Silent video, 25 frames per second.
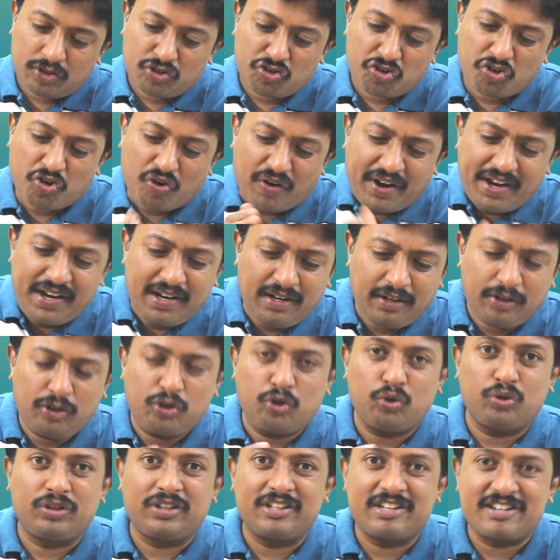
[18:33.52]
trying
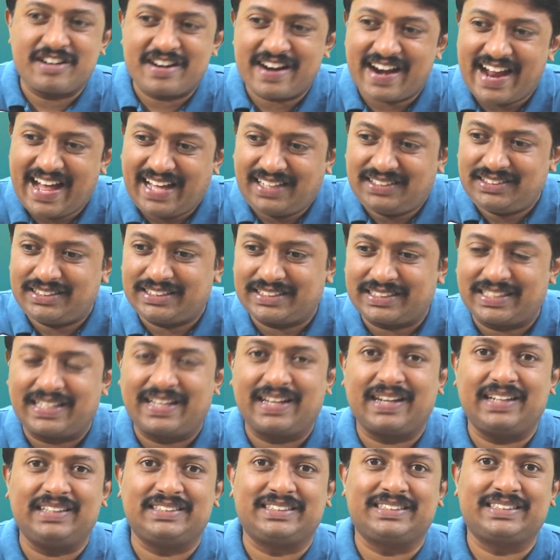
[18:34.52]
to
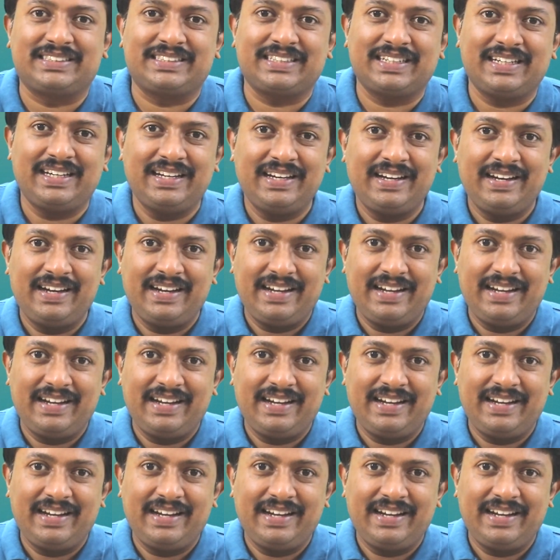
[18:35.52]
transgress